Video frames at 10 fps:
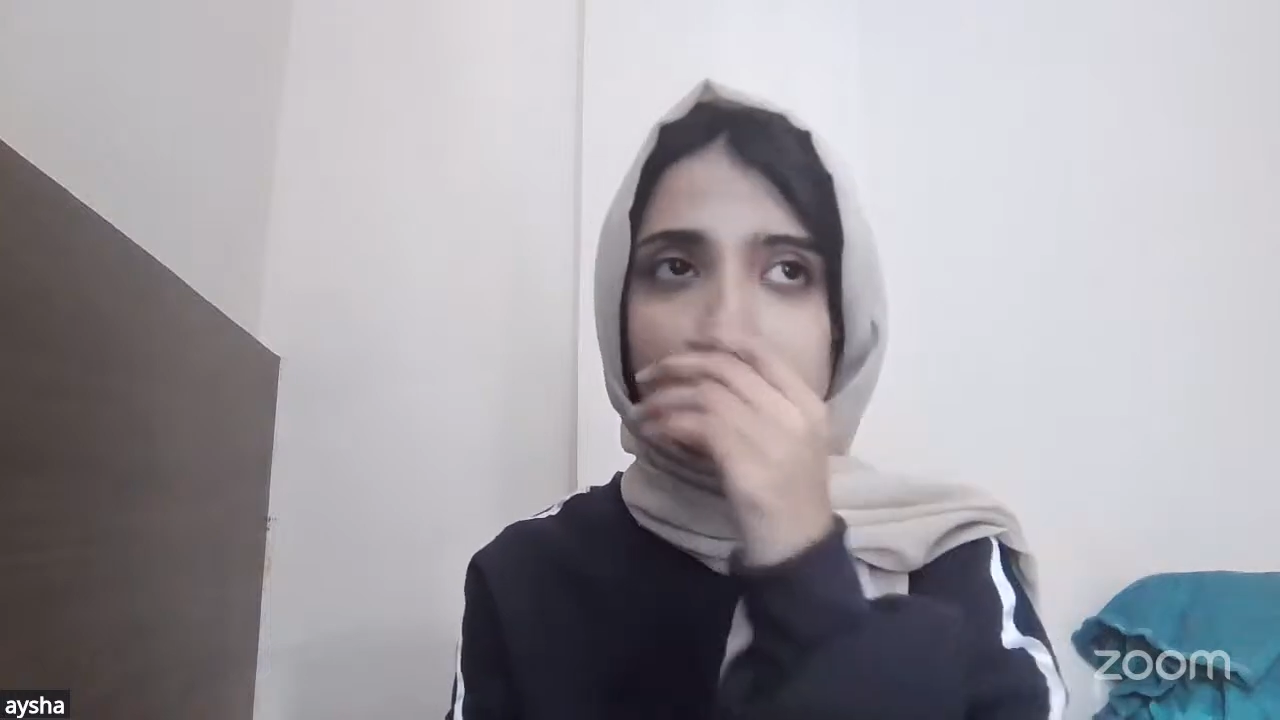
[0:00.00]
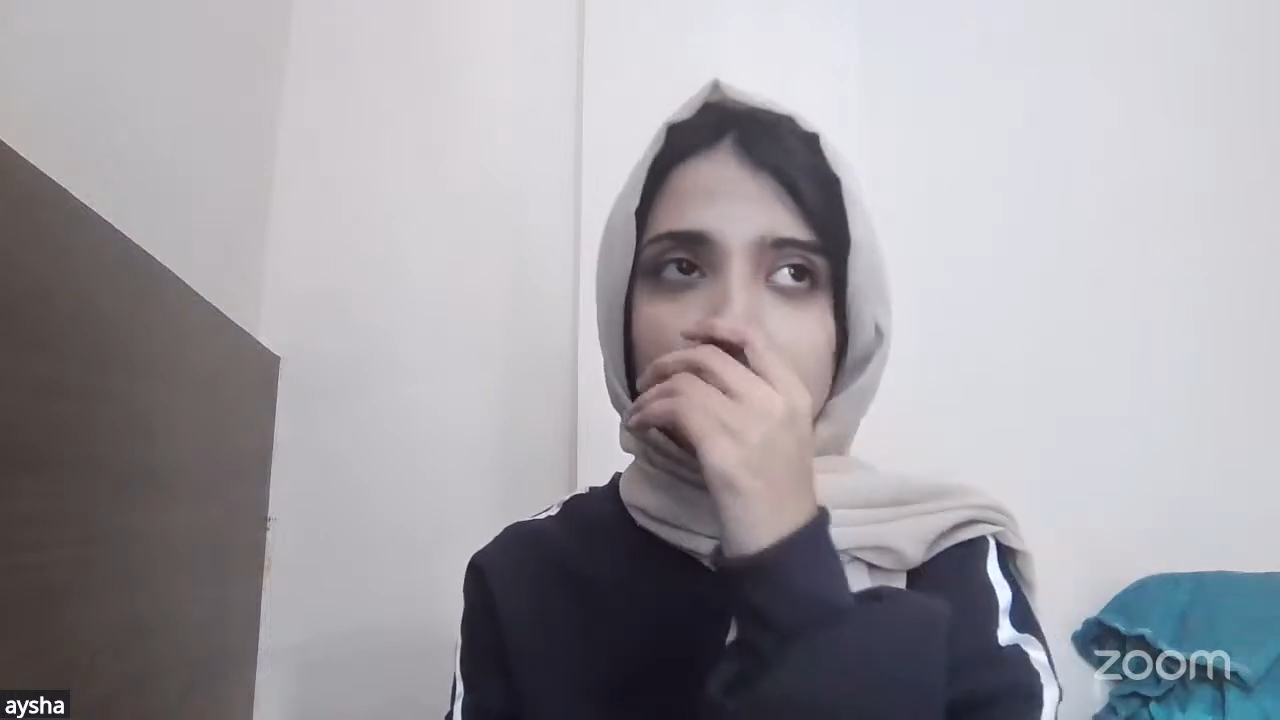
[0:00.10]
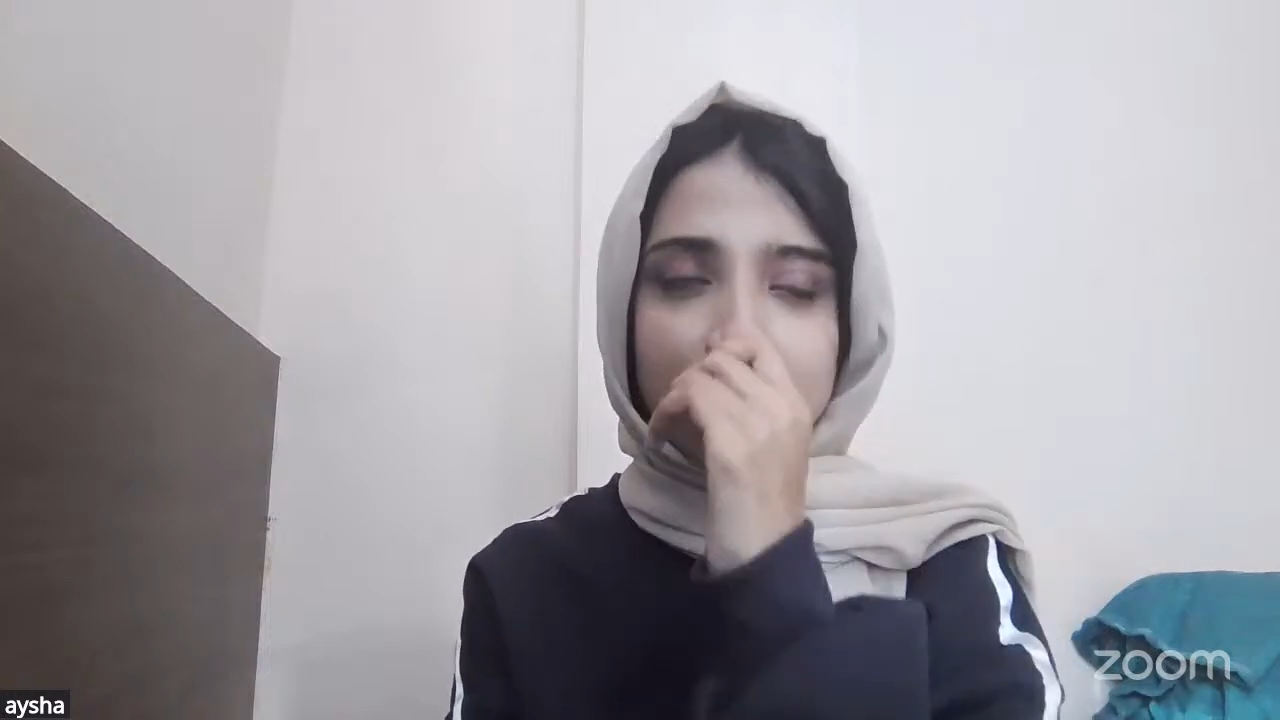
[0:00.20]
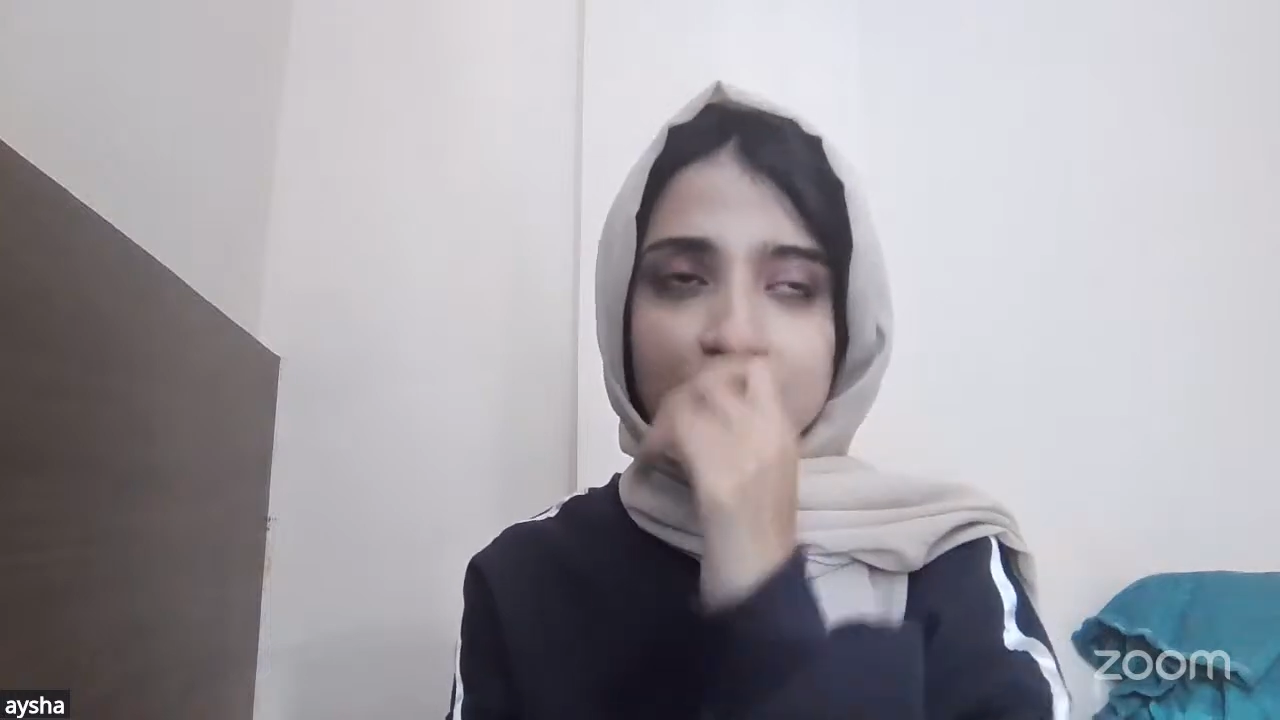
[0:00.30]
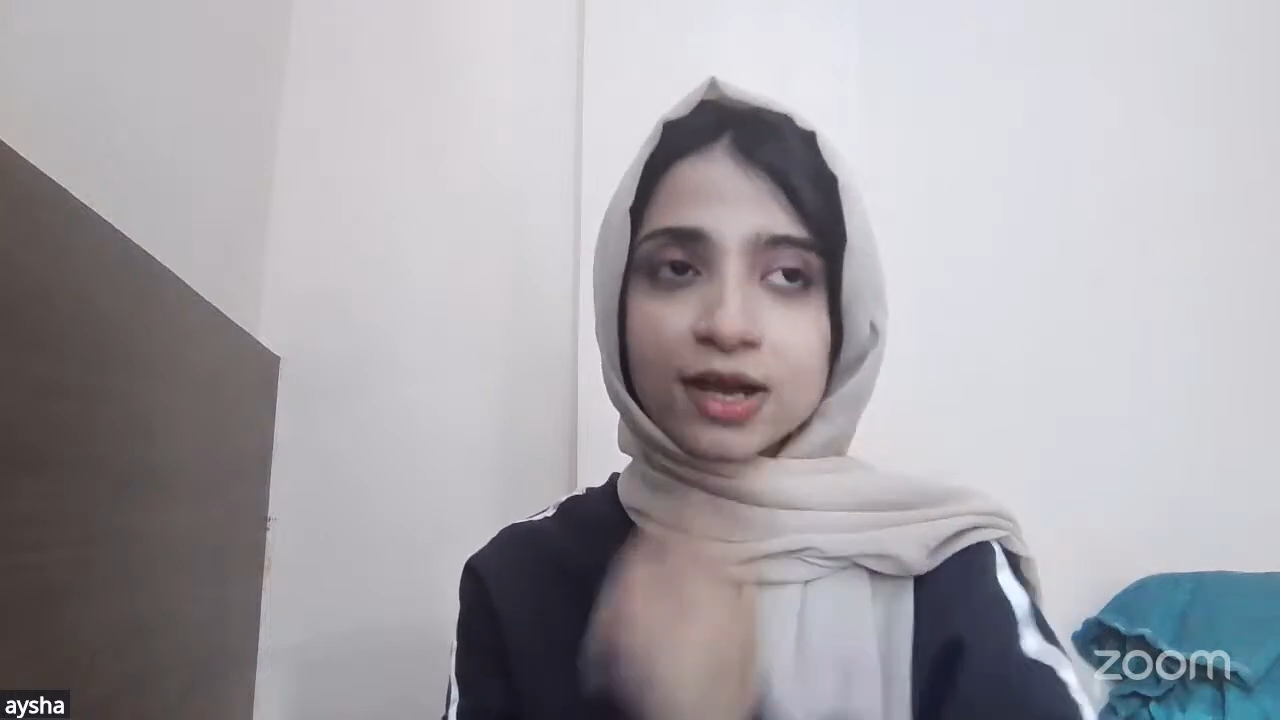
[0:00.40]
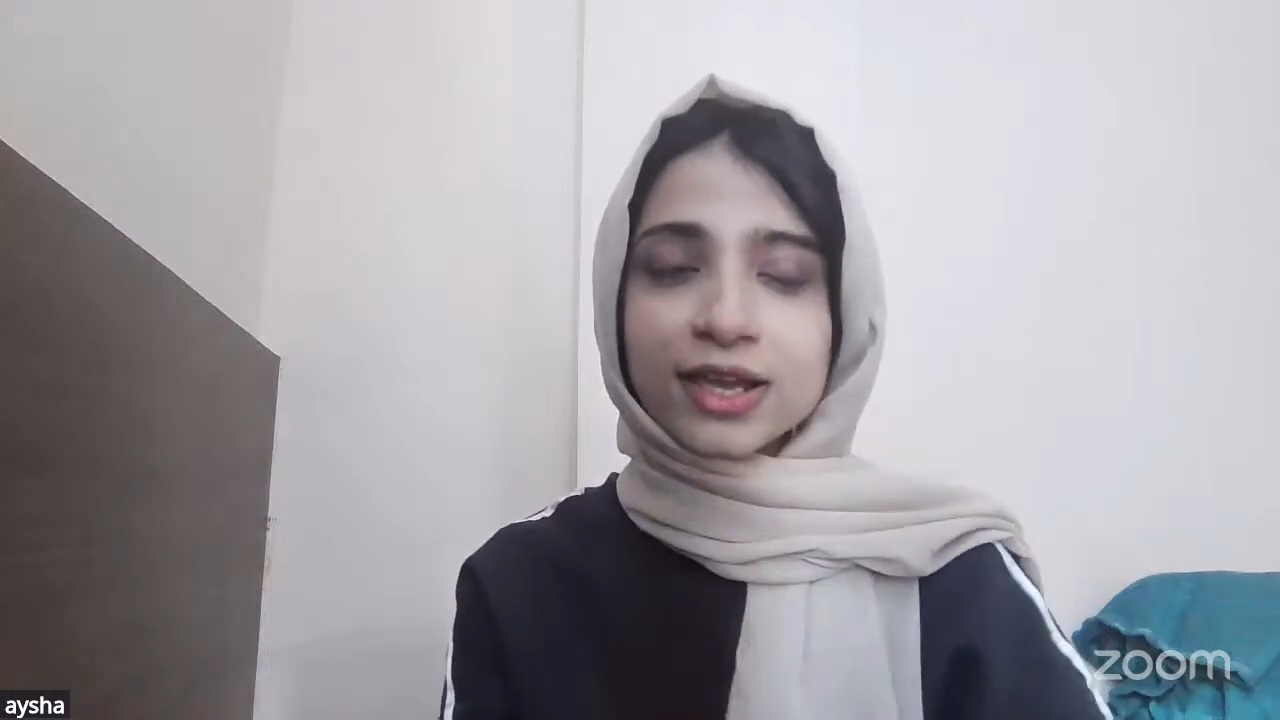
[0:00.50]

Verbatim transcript: on uh,